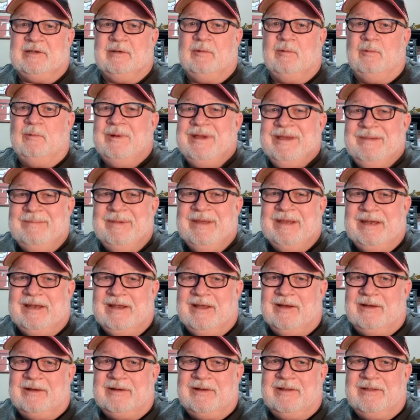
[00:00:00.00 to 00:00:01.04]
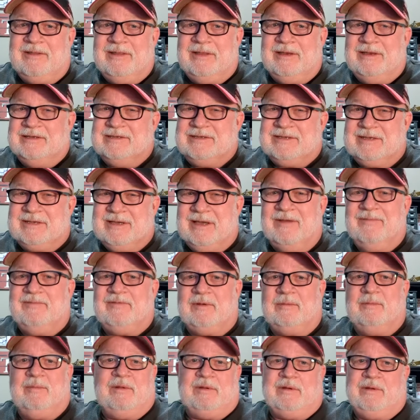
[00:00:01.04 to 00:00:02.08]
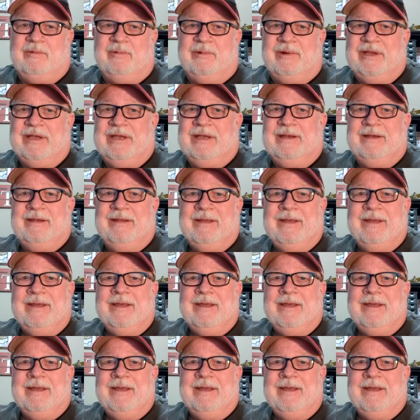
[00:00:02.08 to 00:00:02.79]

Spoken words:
a wee bit longer than is comfortable to read,